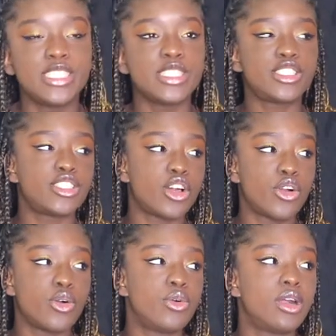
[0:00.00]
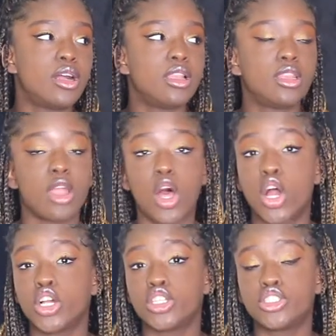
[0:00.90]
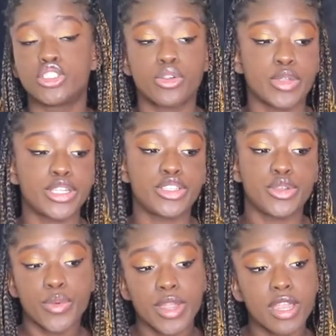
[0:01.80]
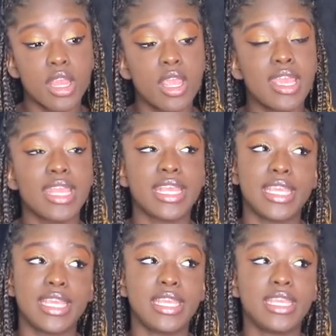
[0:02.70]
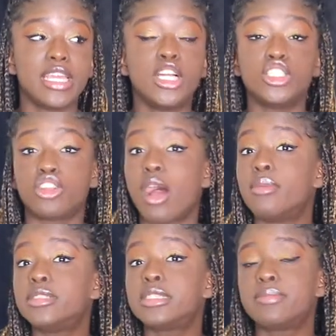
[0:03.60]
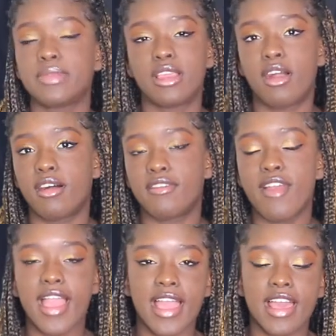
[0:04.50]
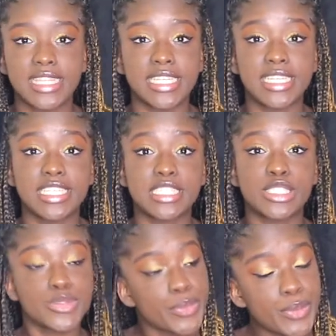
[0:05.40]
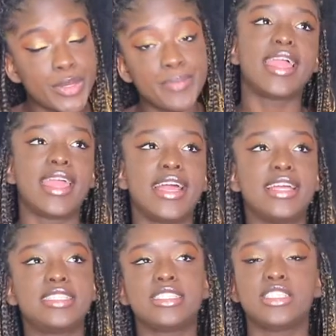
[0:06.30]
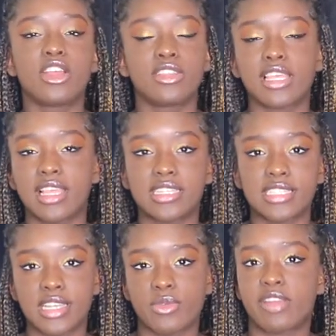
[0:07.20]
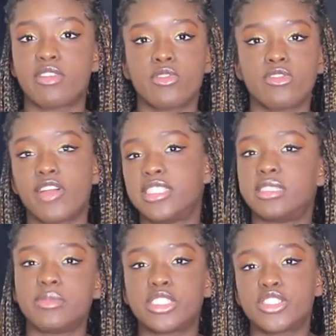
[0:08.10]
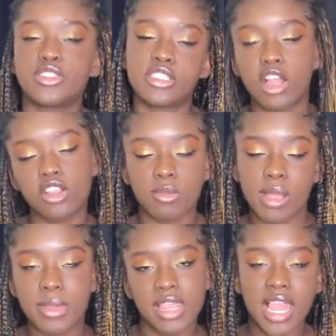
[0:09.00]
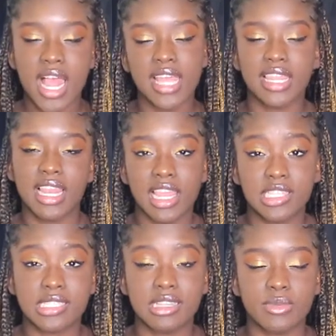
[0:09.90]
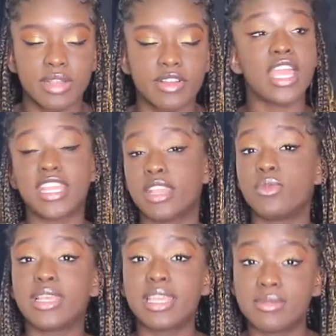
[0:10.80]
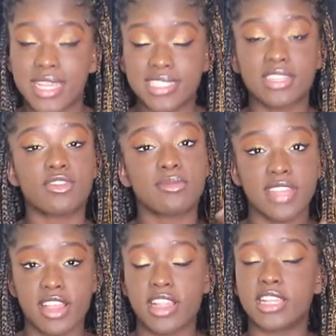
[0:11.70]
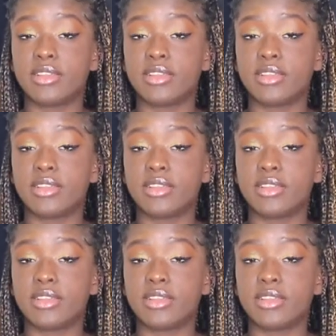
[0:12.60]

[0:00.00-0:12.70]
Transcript: So, long story short, he drops me off at the school and, you know, they let us in, whatever. We find some excuse, doctor appointment, la la, and they let us in, whatever. And then we keep texting from there.